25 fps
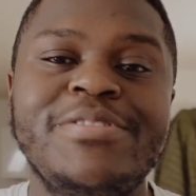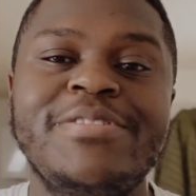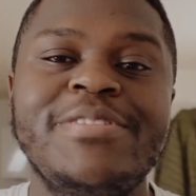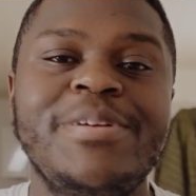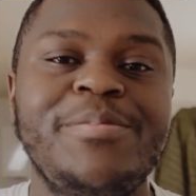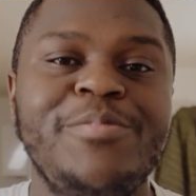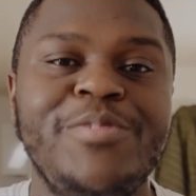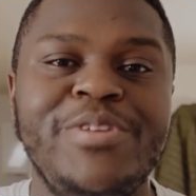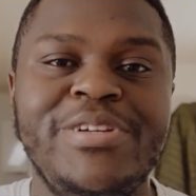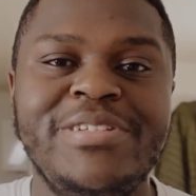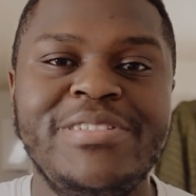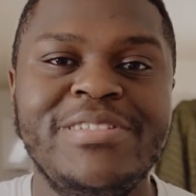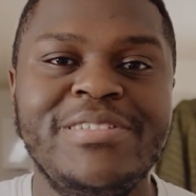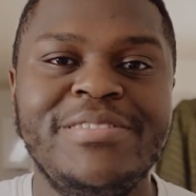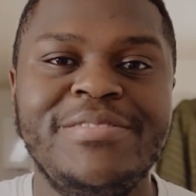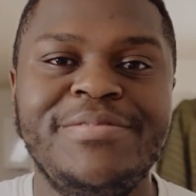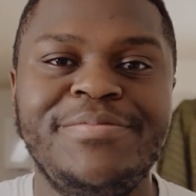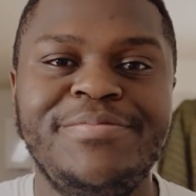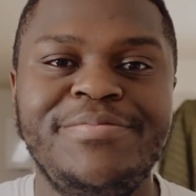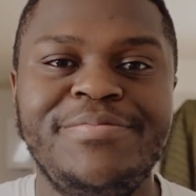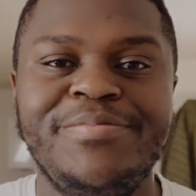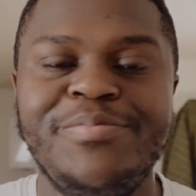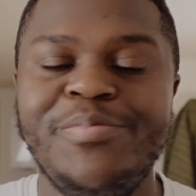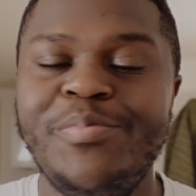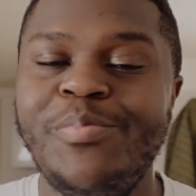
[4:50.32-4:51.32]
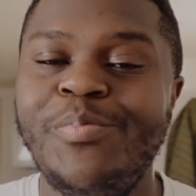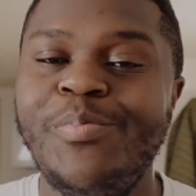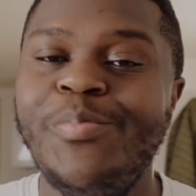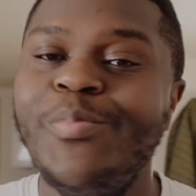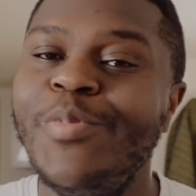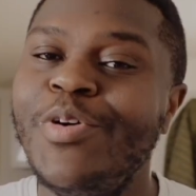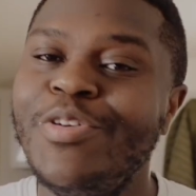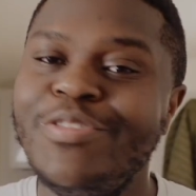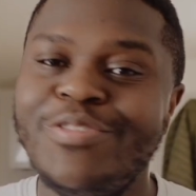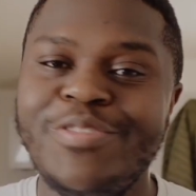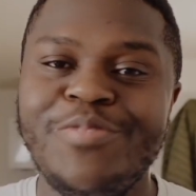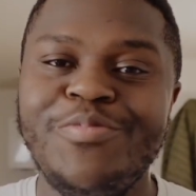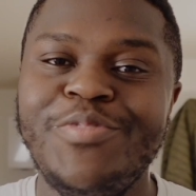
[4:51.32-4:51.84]
some reason.
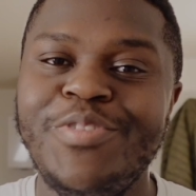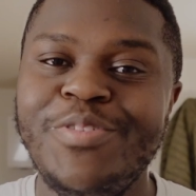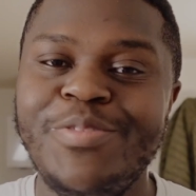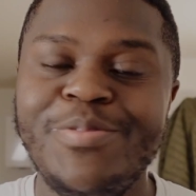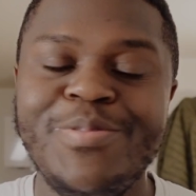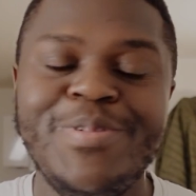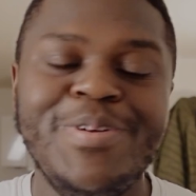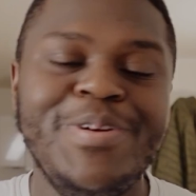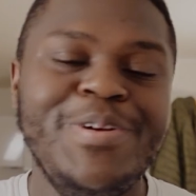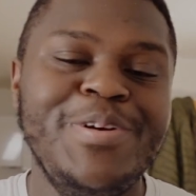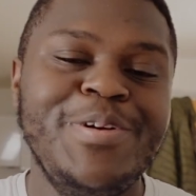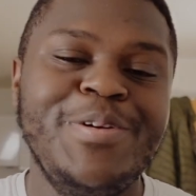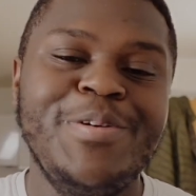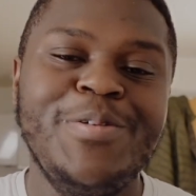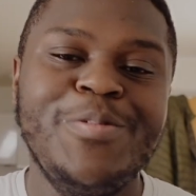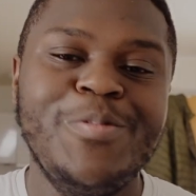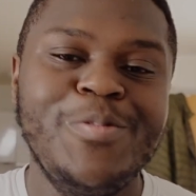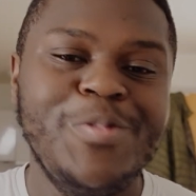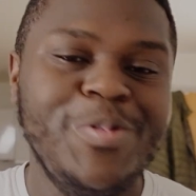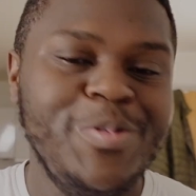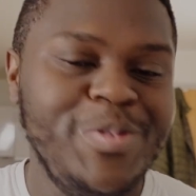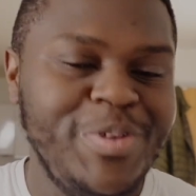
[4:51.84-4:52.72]
Most of you will